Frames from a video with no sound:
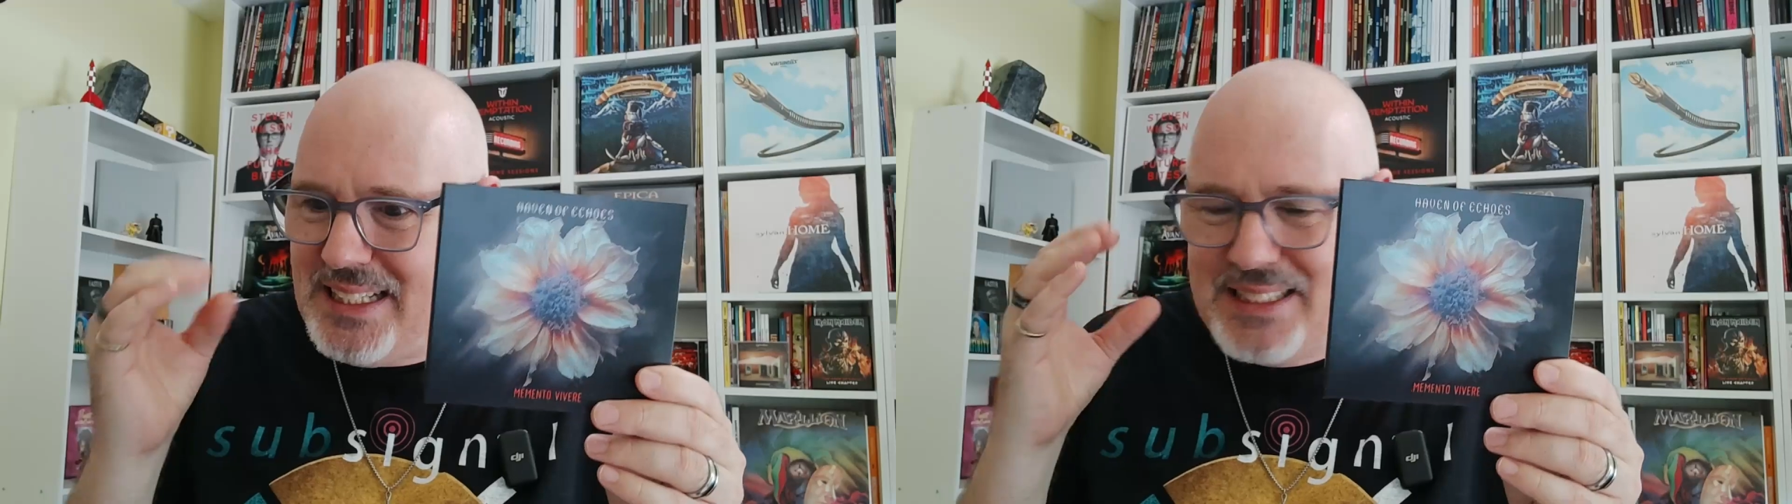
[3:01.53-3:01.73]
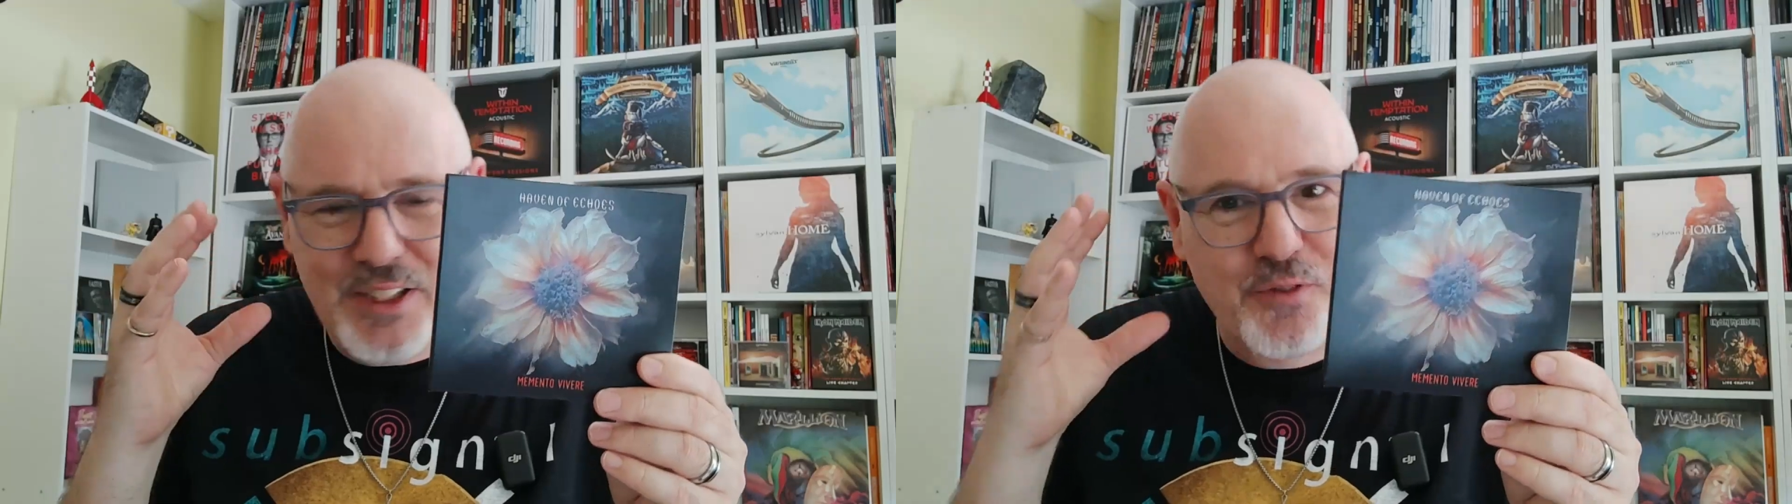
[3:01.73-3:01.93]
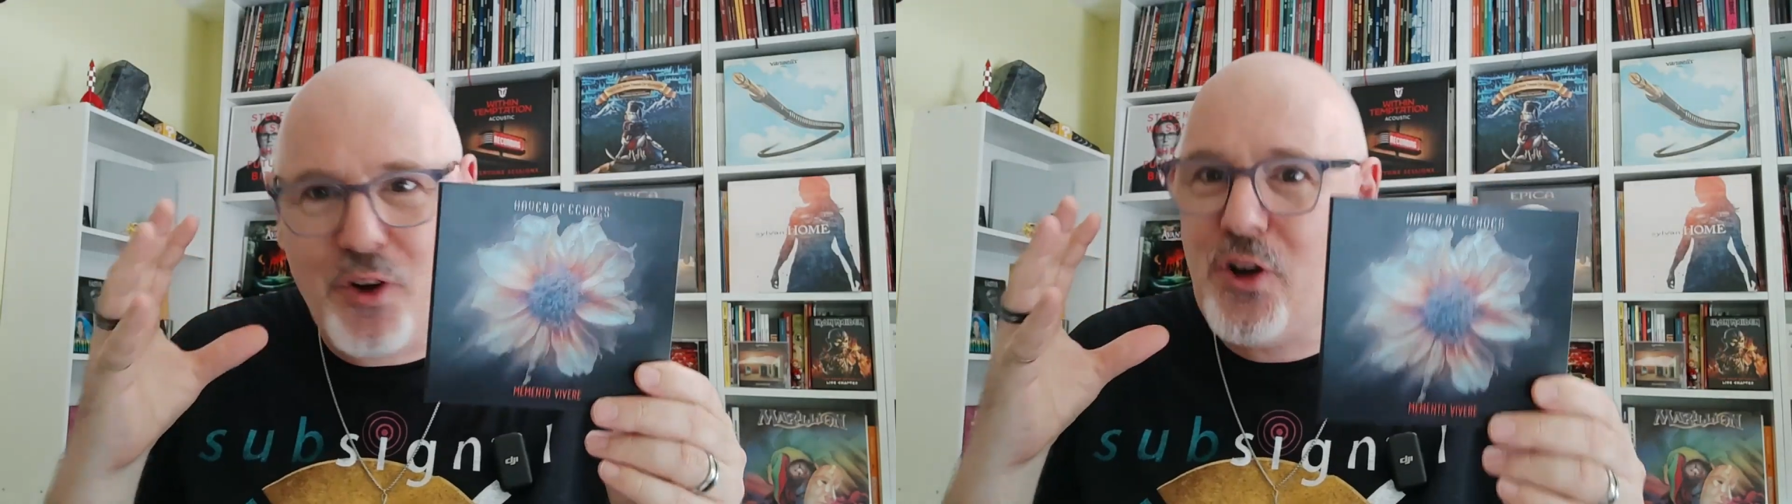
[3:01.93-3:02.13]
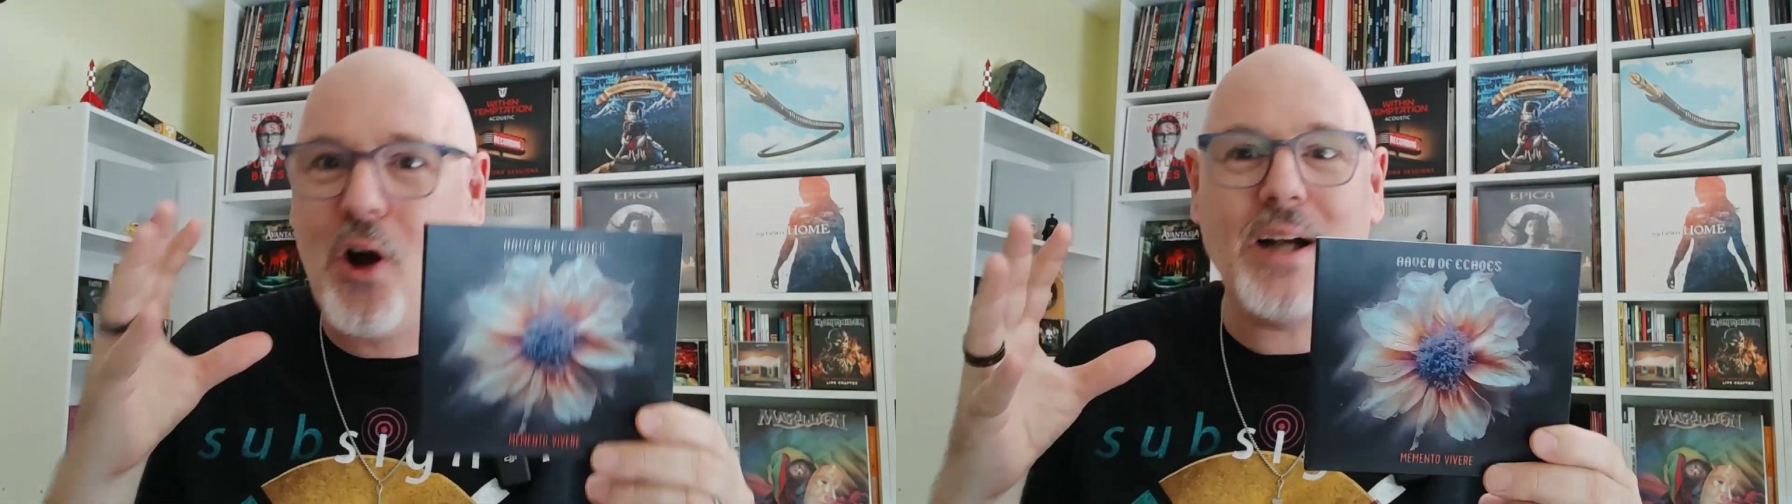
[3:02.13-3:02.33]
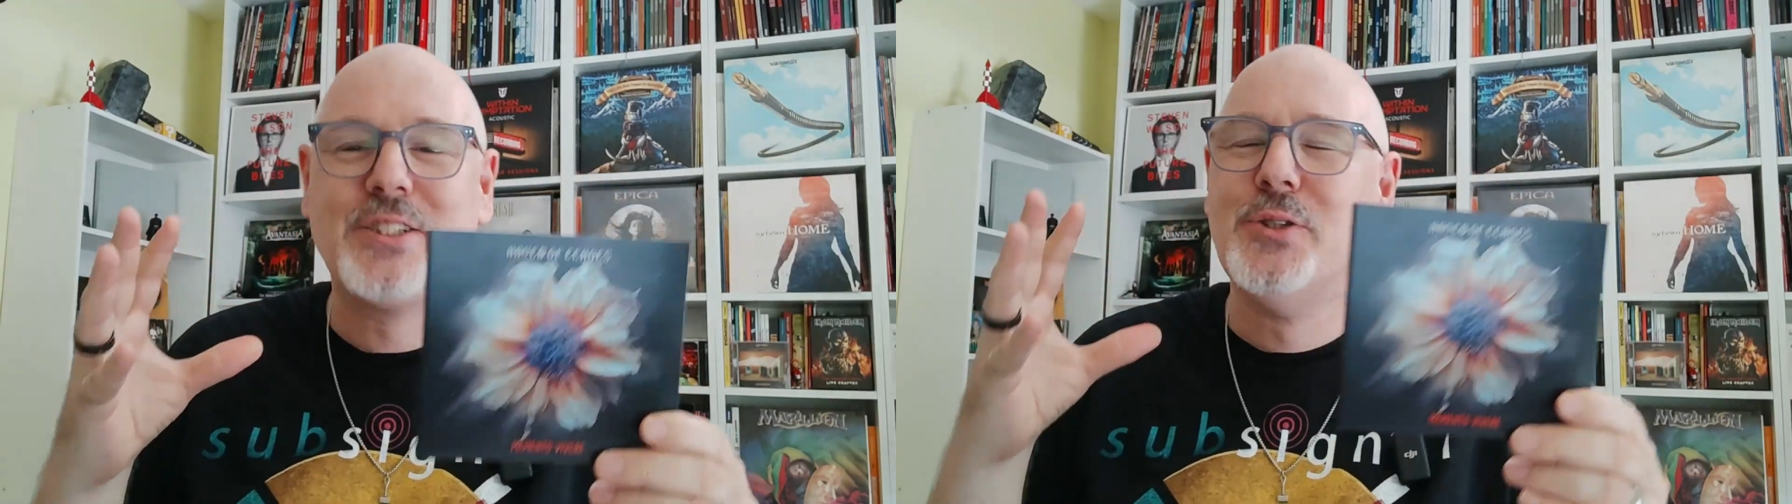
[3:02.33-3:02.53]
it's very
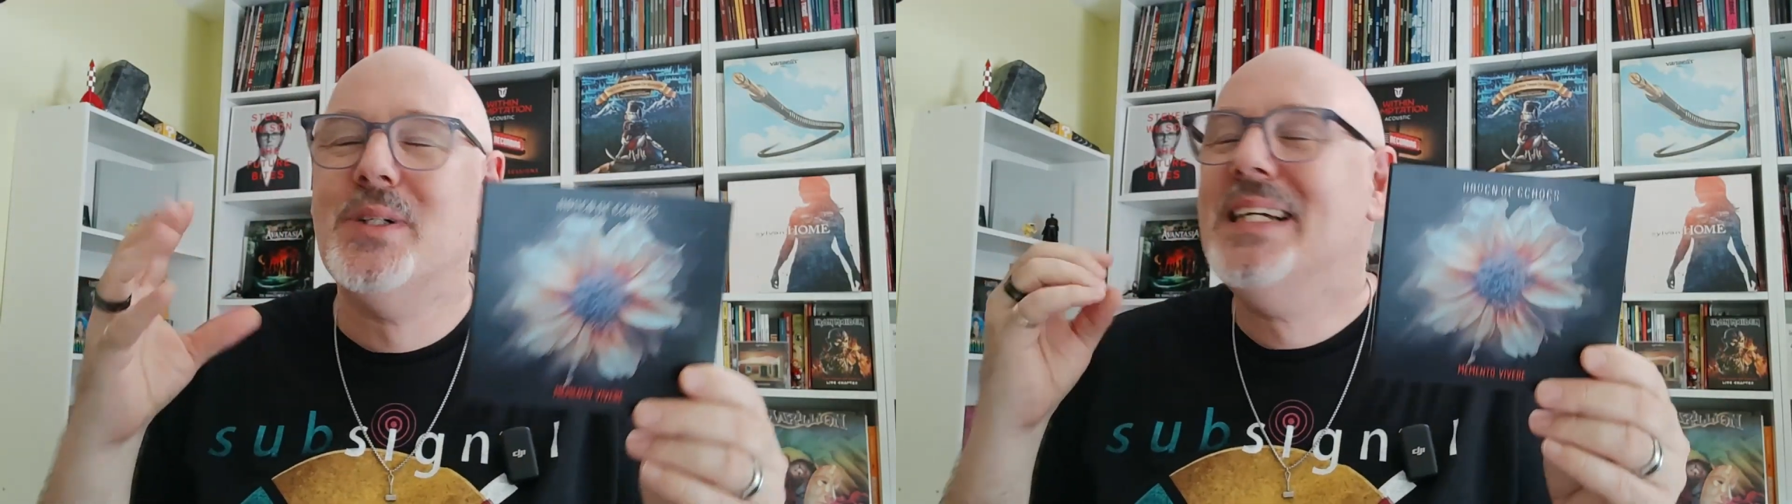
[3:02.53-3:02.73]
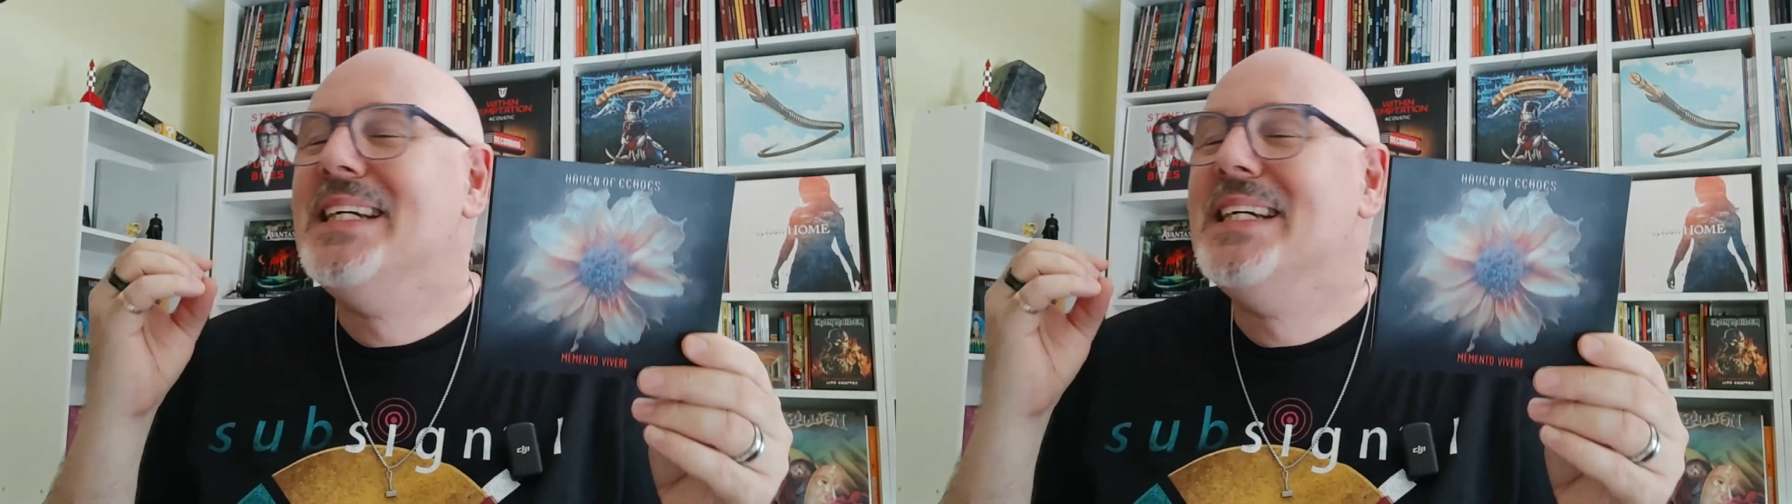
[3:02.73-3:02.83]
hard to